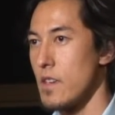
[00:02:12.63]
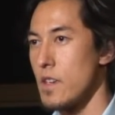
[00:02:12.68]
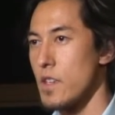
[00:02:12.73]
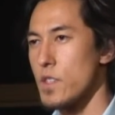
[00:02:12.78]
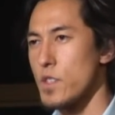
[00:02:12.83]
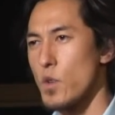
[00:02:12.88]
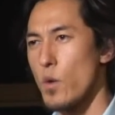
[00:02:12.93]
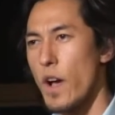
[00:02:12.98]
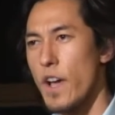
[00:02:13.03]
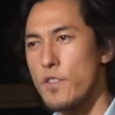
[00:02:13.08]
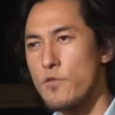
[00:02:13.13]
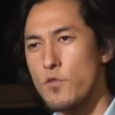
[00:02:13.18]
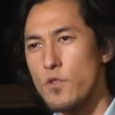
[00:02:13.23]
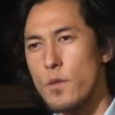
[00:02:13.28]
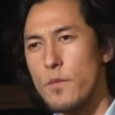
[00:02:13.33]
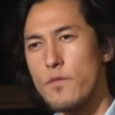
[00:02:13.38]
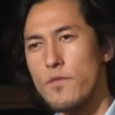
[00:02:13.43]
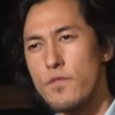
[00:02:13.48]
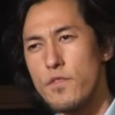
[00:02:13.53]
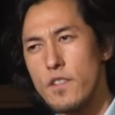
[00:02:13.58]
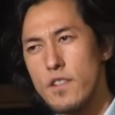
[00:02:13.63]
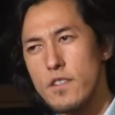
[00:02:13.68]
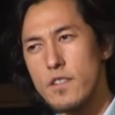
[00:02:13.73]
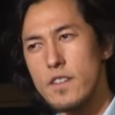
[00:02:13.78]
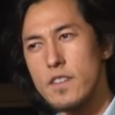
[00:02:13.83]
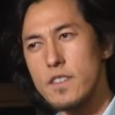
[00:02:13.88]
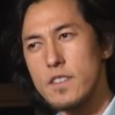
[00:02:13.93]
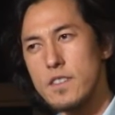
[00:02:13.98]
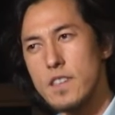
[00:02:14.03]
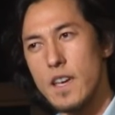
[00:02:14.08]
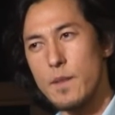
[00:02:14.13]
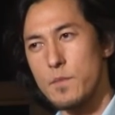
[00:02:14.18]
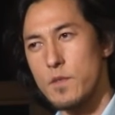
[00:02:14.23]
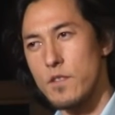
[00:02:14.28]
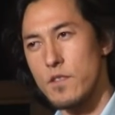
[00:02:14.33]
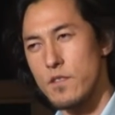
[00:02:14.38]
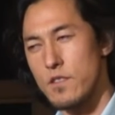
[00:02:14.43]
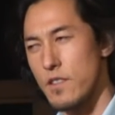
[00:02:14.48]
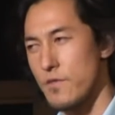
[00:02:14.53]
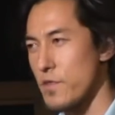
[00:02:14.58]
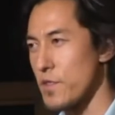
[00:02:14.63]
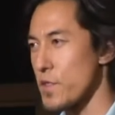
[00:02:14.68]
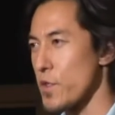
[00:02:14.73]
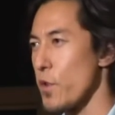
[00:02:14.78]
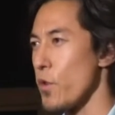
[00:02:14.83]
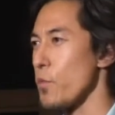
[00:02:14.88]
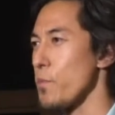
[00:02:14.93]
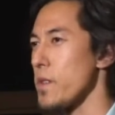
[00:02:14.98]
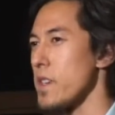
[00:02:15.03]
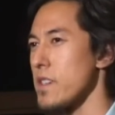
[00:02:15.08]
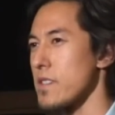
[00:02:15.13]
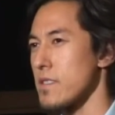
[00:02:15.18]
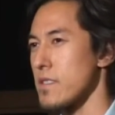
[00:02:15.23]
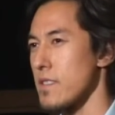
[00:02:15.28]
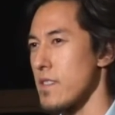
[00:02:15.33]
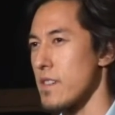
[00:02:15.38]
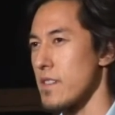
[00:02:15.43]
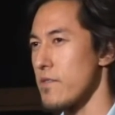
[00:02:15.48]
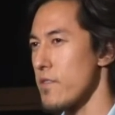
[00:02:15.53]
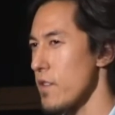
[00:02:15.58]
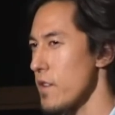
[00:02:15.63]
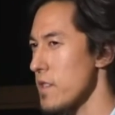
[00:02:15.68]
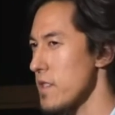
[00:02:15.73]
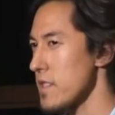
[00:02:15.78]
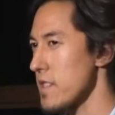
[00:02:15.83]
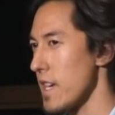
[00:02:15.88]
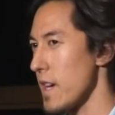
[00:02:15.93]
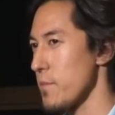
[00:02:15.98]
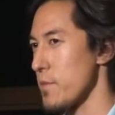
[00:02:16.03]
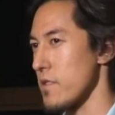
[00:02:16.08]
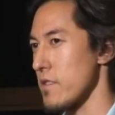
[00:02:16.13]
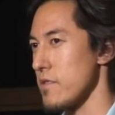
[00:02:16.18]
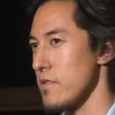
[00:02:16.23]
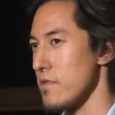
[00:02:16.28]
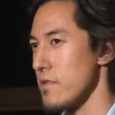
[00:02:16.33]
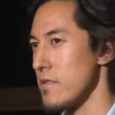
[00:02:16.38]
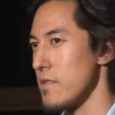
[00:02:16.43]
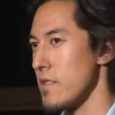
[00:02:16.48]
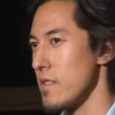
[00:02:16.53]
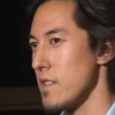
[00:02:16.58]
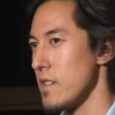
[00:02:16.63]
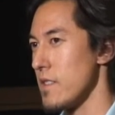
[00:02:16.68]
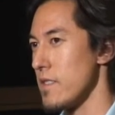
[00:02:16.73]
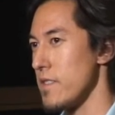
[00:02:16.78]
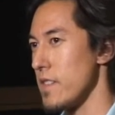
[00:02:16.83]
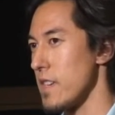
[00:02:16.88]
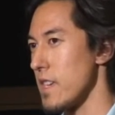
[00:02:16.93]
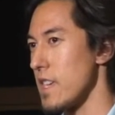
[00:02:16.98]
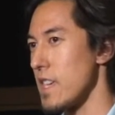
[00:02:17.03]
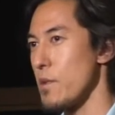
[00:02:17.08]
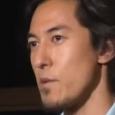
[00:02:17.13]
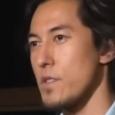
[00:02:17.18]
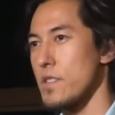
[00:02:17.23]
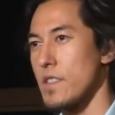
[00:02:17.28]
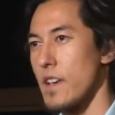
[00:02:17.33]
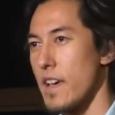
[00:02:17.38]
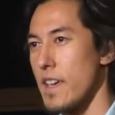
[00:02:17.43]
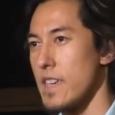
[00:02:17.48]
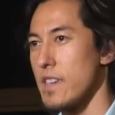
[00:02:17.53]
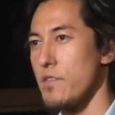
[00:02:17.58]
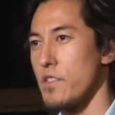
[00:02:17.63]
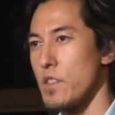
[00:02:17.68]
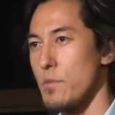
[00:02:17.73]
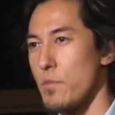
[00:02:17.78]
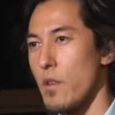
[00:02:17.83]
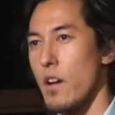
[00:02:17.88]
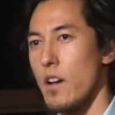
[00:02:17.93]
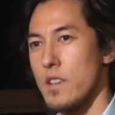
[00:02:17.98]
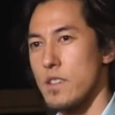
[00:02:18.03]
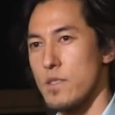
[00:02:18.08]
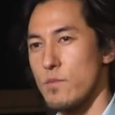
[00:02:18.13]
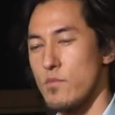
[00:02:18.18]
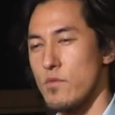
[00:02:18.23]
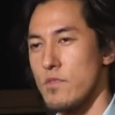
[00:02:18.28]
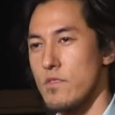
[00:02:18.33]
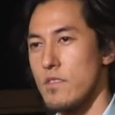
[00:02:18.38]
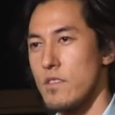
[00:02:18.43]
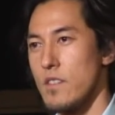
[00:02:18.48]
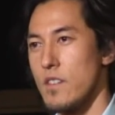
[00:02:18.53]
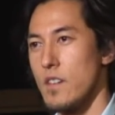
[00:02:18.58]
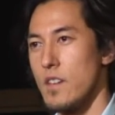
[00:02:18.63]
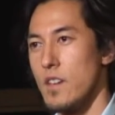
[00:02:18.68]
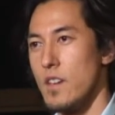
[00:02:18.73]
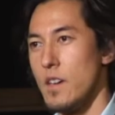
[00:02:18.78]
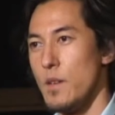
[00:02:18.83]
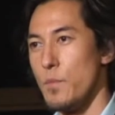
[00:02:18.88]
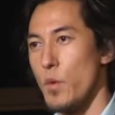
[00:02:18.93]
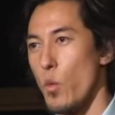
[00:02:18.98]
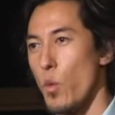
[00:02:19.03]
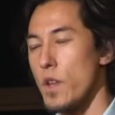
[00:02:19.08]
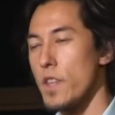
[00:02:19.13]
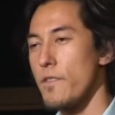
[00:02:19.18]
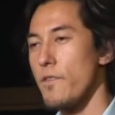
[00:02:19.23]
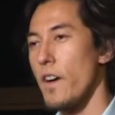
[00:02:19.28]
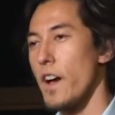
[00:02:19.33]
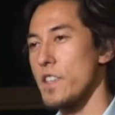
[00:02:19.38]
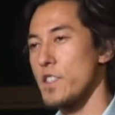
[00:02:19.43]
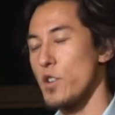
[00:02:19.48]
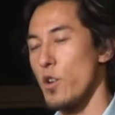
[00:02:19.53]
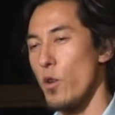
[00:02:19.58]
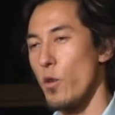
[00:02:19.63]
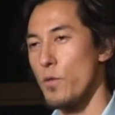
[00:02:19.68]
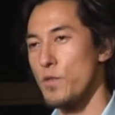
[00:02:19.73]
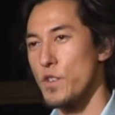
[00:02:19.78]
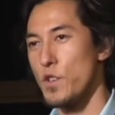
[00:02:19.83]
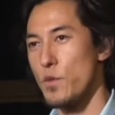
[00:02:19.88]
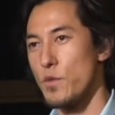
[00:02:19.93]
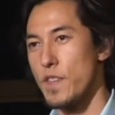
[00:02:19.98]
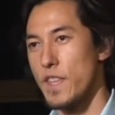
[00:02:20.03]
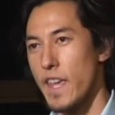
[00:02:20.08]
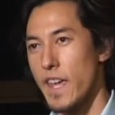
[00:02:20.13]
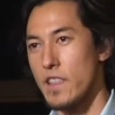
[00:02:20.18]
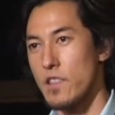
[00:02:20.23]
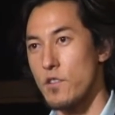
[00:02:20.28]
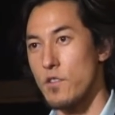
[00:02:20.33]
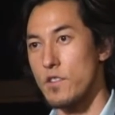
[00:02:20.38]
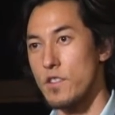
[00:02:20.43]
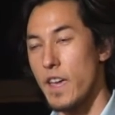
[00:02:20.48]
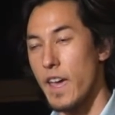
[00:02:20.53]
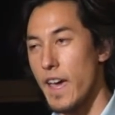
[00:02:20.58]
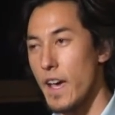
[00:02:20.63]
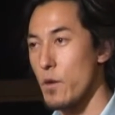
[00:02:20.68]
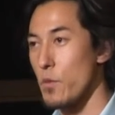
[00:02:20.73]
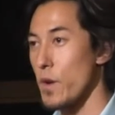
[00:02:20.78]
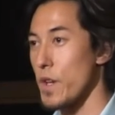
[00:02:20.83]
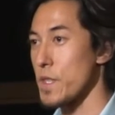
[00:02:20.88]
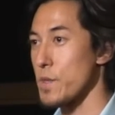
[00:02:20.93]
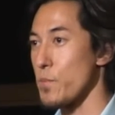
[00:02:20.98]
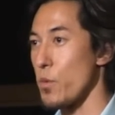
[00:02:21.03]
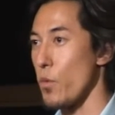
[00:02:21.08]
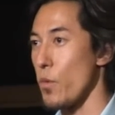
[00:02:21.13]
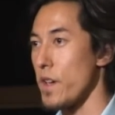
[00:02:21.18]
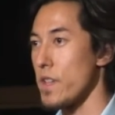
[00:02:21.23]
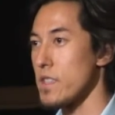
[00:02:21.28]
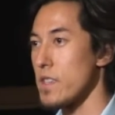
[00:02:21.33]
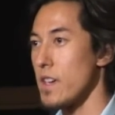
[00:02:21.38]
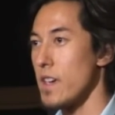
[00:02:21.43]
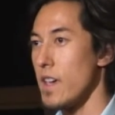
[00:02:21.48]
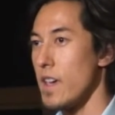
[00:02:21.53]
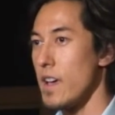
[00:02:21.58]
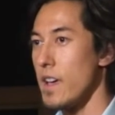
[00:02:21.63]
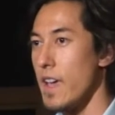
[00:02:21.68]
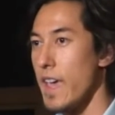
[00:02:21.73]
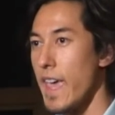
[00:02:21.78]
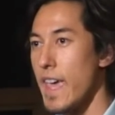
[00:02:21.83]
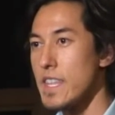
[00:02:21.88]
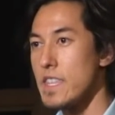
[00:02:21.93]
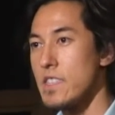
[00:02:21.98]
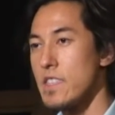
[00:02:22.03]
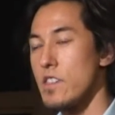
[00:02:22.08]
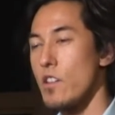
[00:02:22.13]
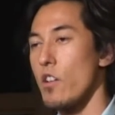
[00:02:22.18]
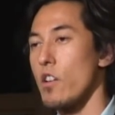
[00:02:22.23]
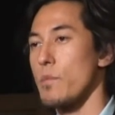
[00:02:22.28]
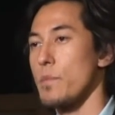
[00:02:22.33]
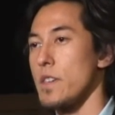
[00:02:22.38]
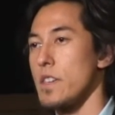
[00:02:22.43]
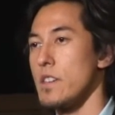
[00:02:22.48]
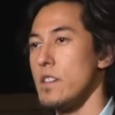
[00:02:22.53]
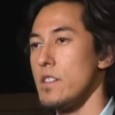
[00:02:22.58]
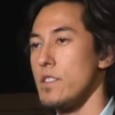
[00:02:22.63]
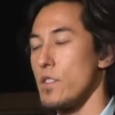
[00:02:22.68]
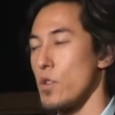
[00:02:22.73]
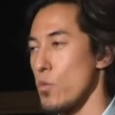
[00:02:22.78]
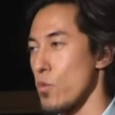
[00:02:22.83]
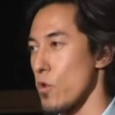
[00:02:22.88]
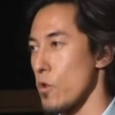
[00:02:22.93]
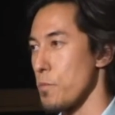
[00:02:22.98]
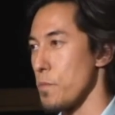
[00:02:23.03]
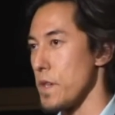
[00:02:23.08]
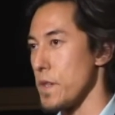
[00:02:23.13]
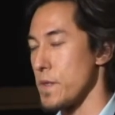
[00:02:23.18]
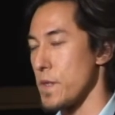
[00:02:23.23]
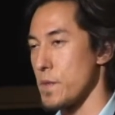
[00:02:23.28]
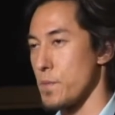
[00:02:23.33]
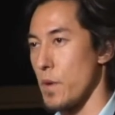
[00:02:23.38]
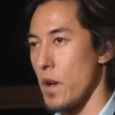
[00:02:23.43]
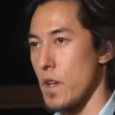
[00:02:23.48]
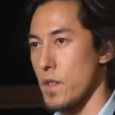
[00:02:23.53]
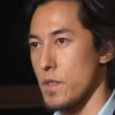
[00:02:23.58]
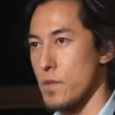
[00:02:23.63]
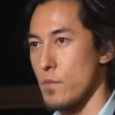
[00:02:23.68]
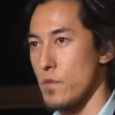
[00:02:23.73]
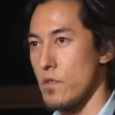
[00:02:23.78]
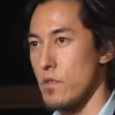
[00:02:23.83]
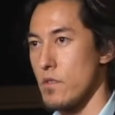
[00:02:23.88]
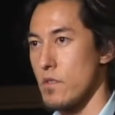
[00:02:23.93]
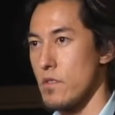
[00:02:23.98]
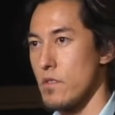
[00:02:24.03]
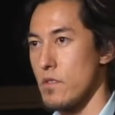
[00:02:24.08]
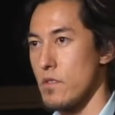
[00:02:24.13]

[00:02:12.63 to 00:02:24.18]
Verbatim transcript: So I grew up very skeptical of this whole peace thing, very skeptical, thinking it was naive and impossible. But what if I told you that I learned at West Point and in the Army that world peace is possible?